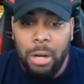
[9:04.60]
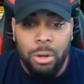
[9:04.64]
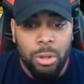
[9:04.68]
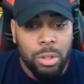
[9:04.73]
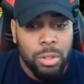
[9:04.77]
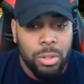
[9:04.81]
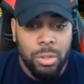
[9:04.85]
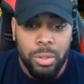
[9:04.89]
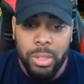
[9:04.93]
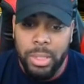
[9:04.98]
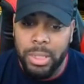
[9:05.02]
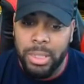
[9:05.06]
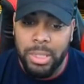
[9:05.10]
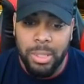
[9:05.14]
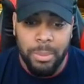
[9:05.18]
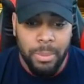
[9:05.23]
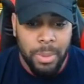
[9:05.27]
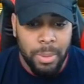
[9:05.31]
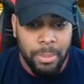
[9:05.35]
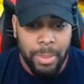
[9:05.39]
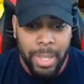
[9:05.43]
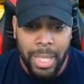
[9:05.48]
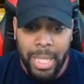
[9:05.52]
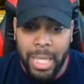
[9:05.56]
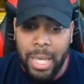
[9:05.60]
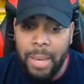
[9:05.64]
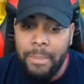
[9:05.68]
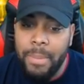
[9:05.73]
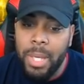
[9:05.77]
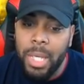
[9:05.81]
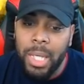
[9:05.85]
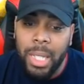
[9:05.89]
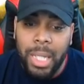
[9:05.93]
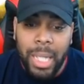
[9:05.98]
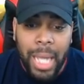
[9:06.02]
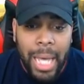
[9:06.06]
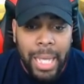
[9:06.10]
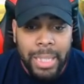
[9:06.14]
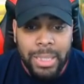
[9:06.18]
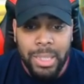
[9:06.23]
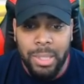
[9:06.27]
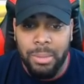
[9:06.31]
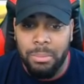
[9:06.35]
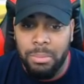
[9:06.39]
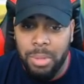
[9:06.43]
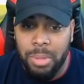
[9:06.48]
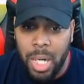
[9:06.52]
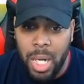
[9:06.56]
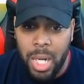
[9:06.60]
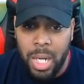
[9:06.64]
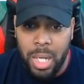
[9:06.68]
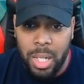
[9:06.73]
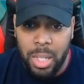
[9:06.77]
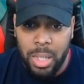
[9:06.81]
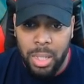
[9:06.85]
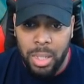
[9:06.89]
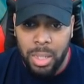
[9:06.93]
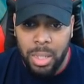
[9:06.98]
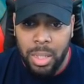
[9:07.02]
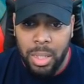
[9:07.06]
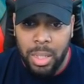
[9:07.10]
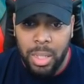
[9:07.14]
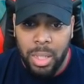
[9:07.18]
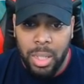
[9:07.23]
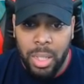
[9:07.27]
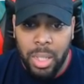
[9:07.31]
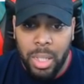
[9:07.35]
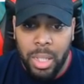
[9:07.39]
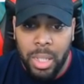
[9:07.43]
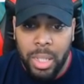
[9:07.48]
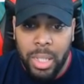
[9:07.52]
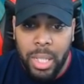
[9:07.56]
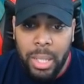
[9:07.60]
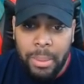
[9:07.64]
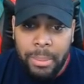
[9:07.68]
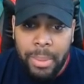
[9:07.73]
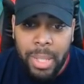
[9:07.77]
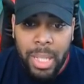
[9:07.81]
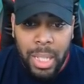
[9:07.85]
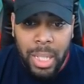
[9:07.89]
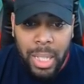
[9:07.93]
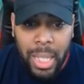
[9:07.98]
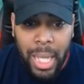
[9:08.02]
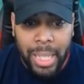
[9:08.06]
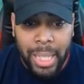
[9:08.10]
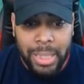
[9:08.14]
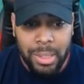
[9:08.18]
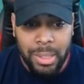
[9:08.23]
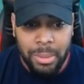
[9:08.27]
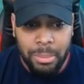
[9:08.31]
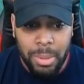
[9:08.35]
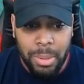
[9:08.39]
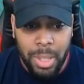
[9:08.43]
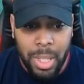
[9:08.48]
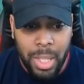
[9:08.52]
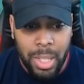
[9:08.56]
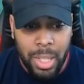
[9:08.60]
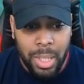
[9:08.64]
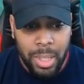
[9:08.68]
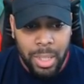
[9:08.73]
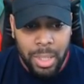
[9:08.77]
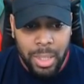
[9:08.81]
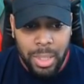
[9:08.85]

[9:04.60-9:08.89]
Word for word: going to do this to me, man. Give me a legend, bruh. Give me a legend, bruh.